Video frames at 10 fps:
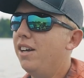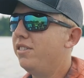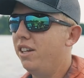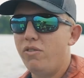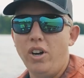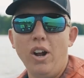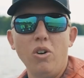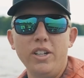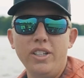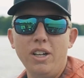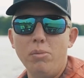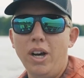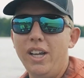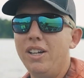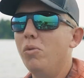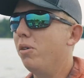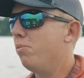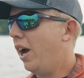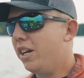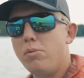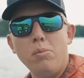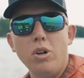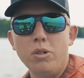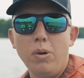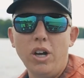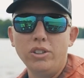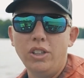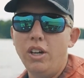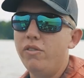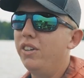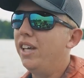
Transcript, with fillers: did it for an hour, didn't get a bite, went back to my brush pile stuff,